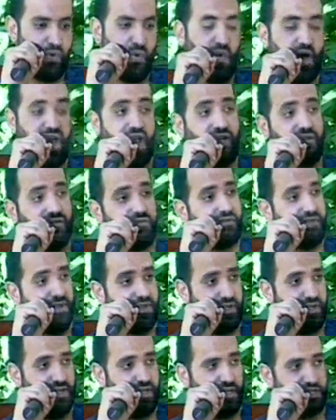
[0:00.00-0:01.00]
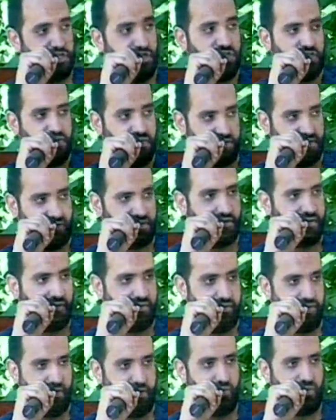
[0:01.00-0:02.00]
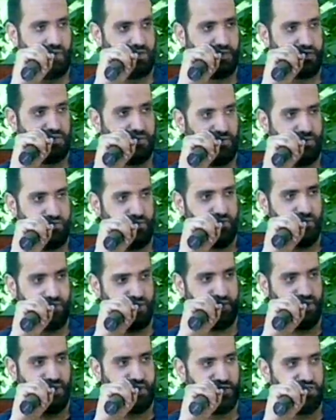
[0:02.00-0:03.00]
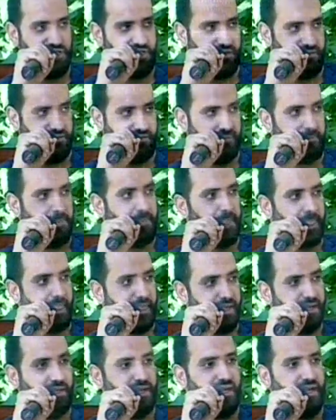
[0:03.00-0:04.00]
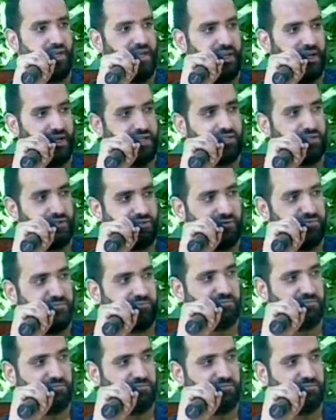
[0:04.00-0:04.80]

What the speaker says: have agendas they want to achieve. And so on.